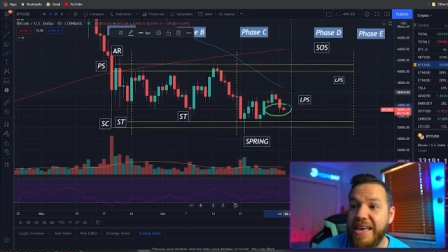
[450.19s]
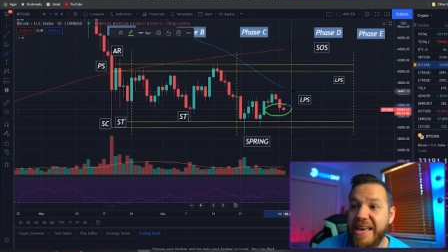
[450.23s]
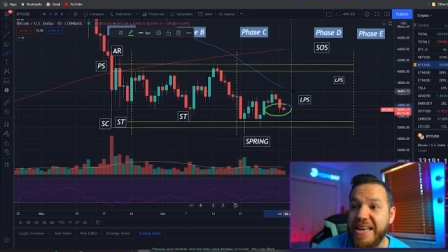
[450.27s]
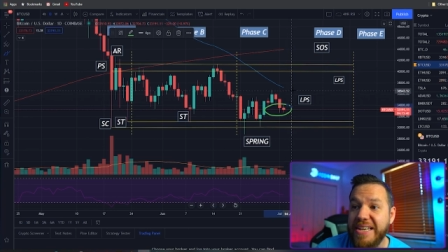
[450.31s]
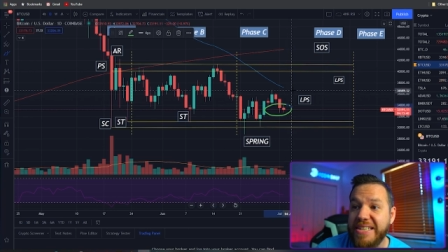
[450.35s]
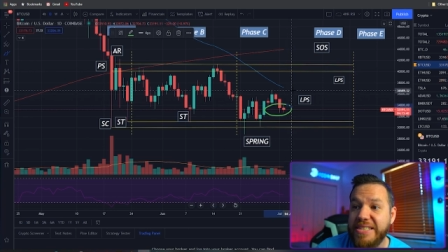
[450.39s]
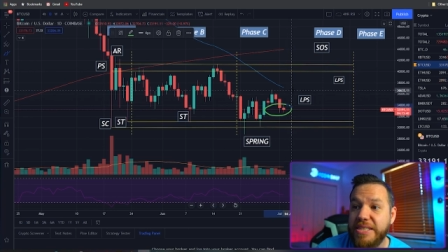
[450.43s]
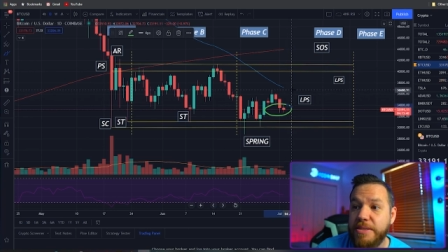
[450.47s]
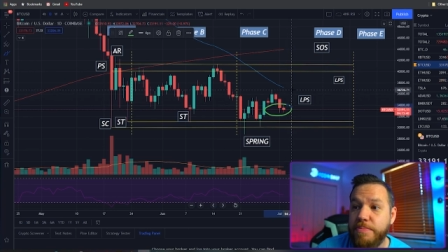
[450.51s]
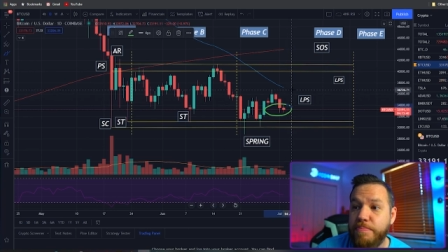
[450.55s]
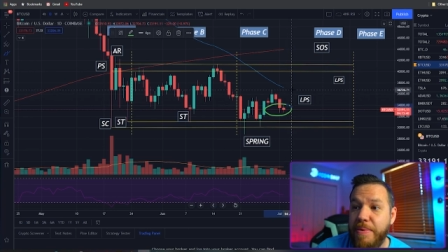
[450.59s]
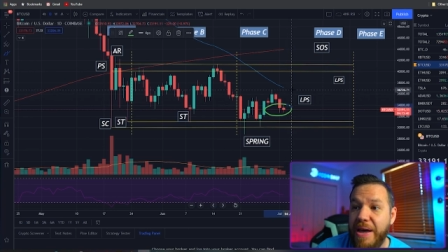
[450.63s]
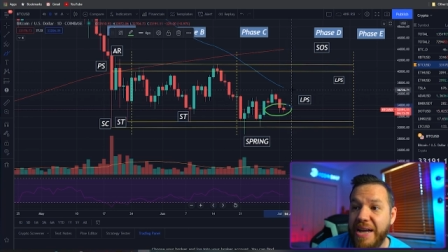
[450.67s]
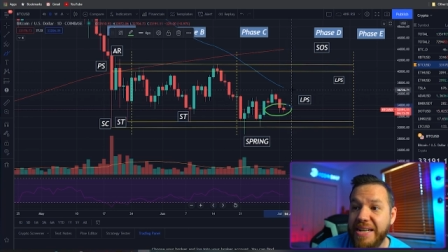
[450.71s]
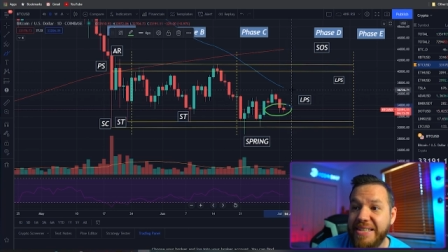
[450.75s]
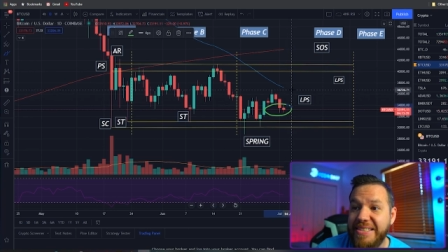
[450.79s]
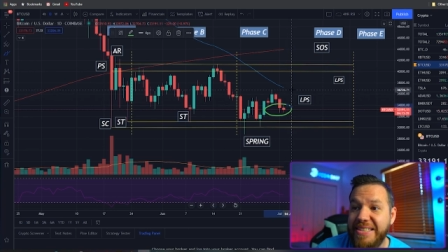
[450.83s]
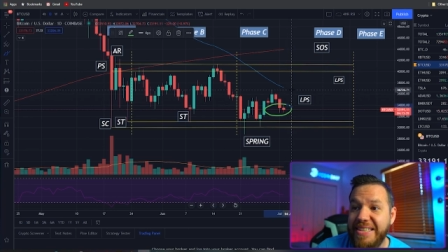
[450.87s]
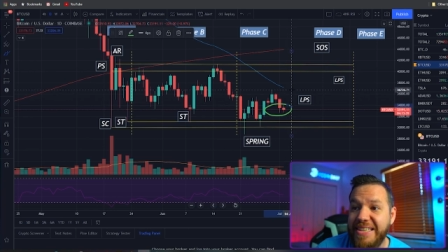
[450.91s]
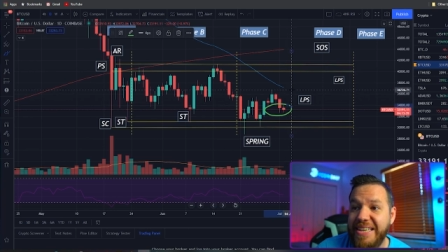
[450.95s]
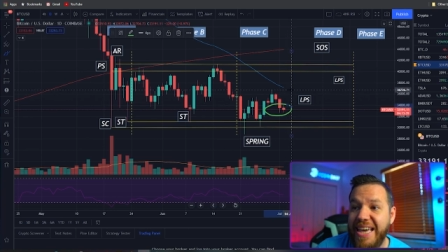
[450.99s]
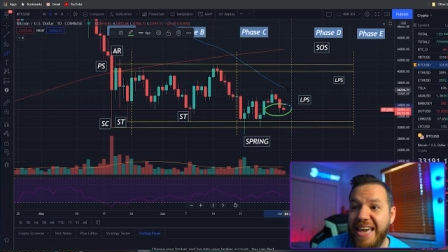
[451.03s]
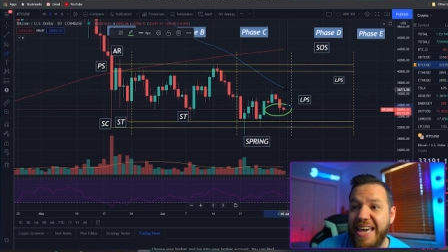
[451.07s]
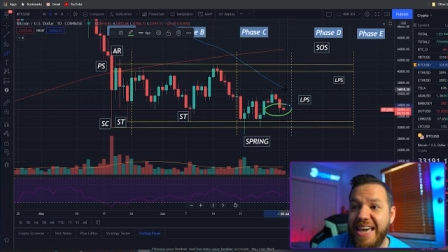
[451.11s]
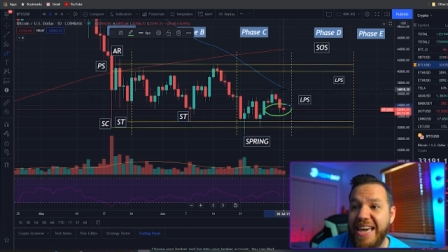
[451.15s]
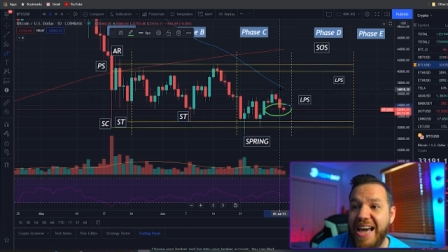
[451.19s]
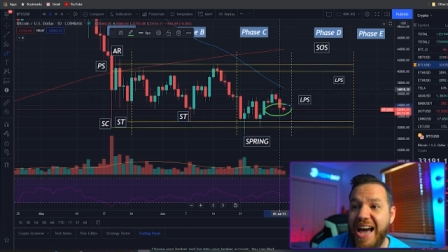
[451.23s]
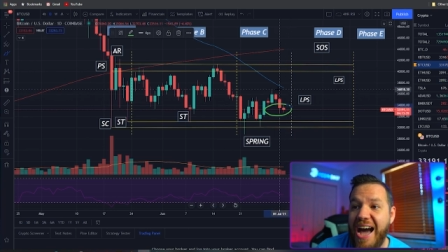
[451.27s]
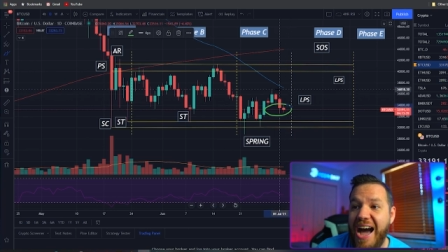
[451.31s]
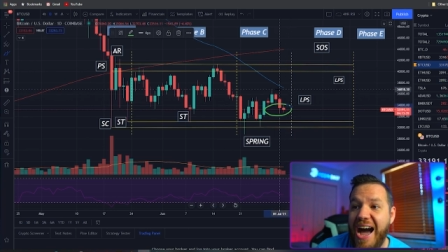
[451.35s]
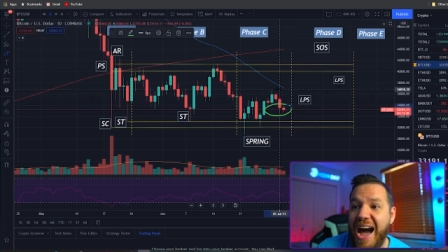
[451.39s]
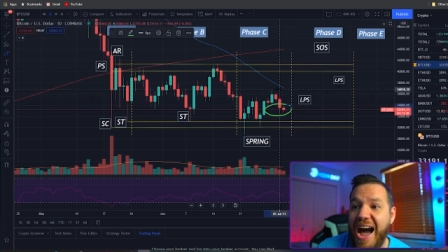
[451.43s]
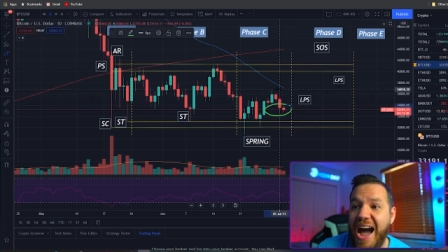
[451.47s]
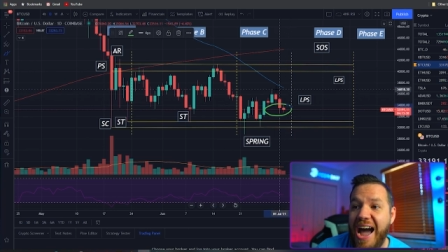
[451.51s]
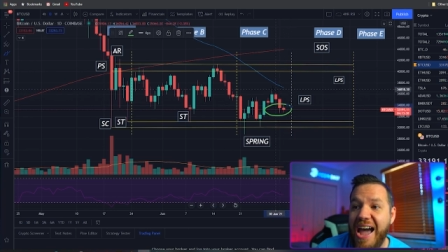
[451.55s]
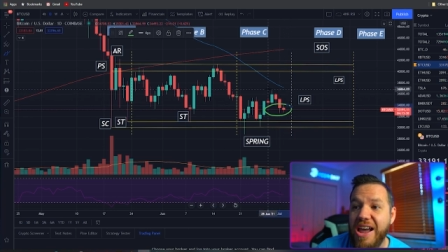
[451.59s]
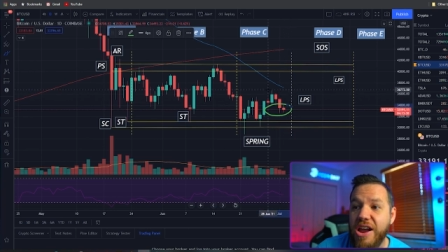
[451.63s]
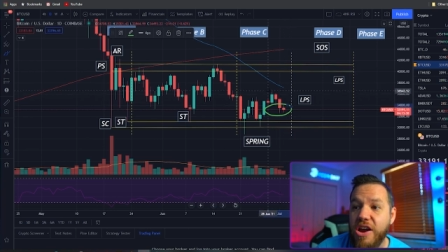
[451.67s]
expecting a
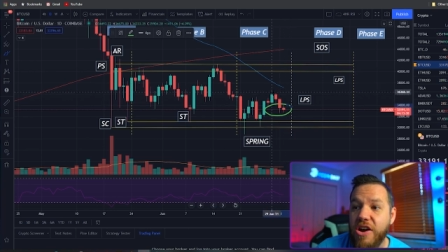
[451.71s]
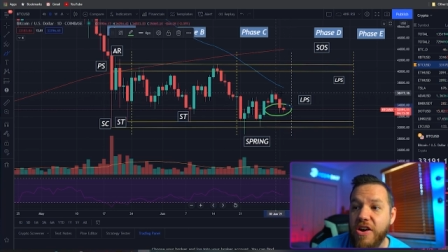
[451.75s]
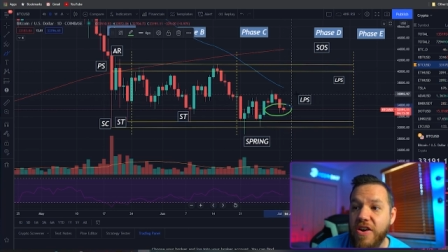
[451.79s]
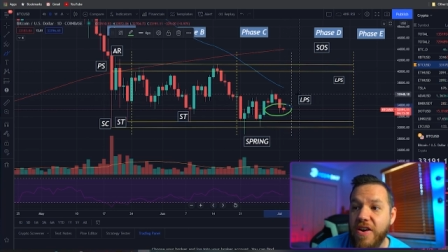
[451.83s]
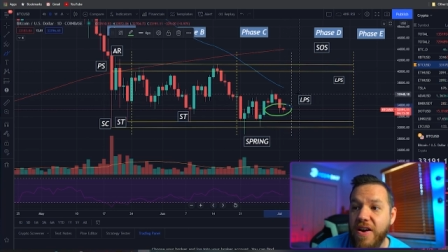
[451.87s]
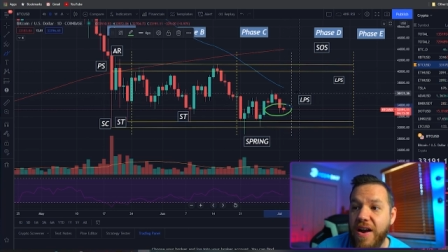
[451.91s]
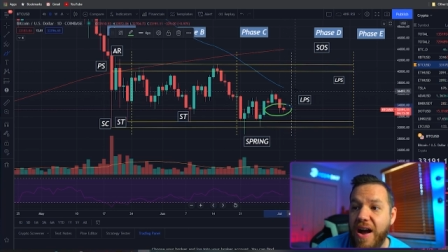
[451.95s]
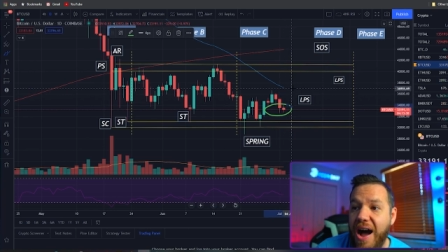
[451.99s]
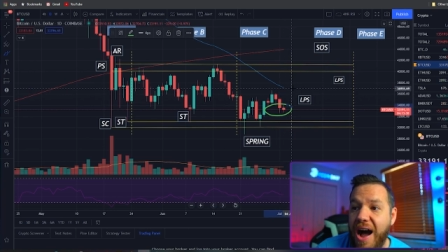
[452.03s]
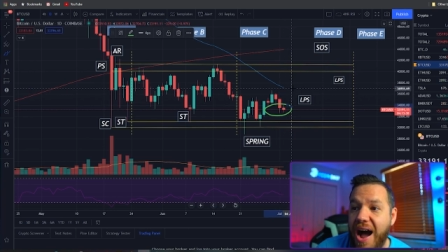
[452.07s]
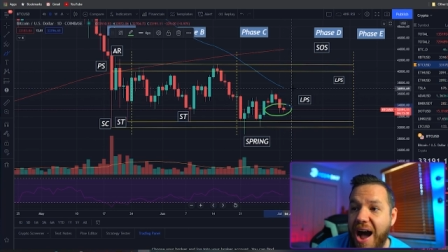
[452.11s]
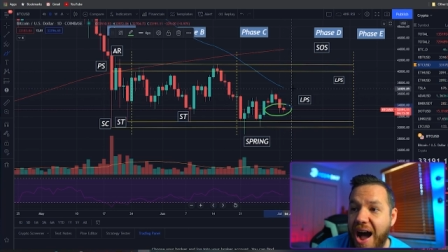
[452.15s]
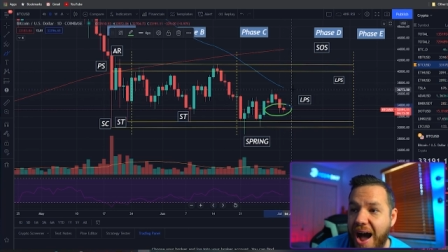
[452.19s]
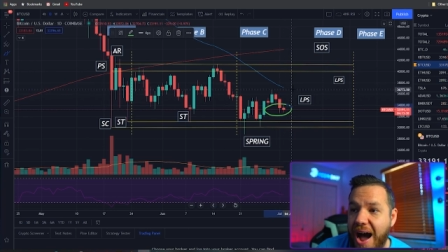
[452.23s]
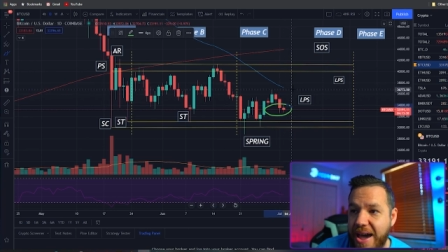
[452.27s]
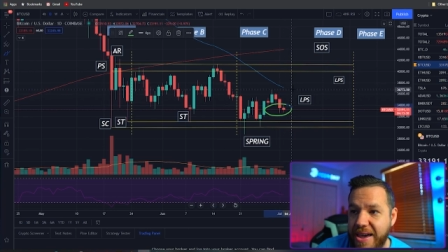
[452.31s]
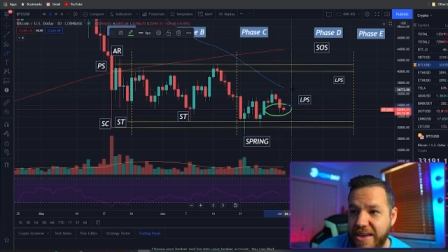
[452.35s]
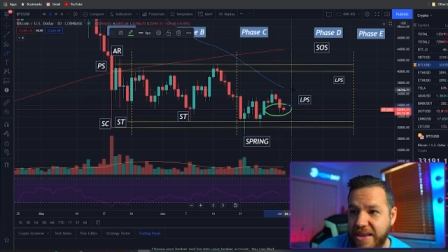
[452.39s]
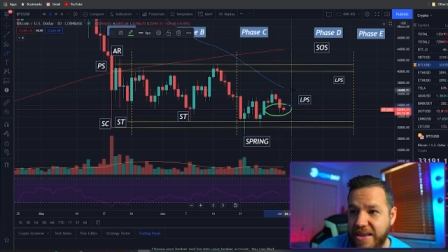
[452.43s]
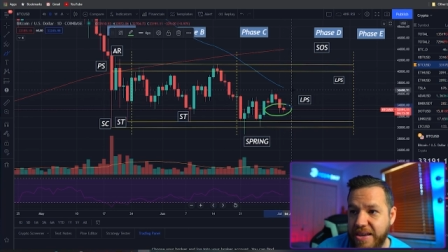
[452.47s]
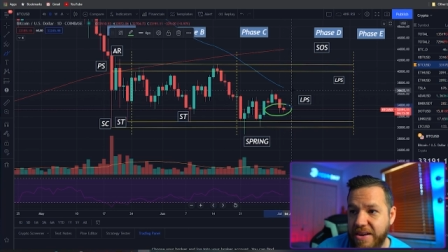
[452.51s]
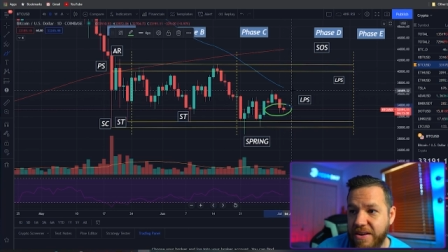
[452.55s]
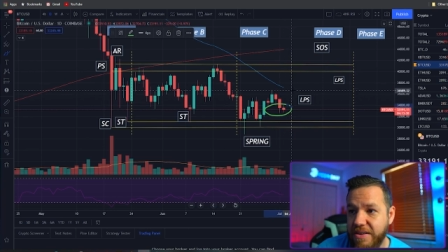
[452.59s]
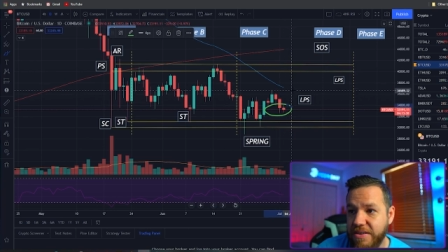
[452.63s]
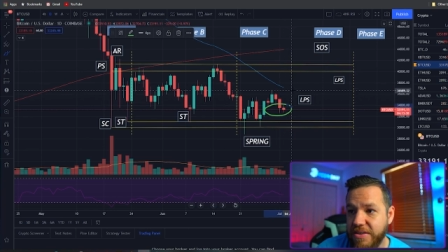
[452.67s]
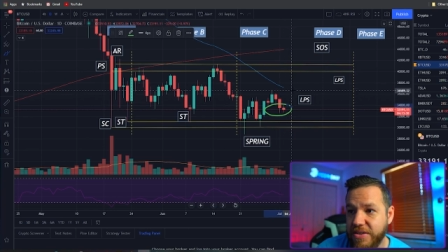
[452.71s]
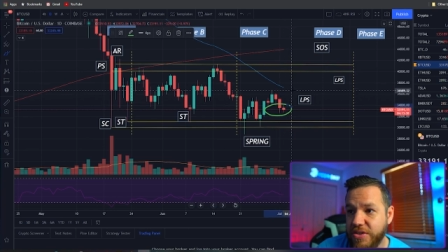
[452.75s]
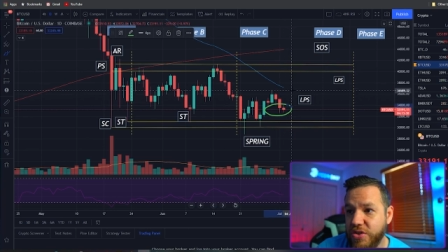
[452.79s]
higher high here.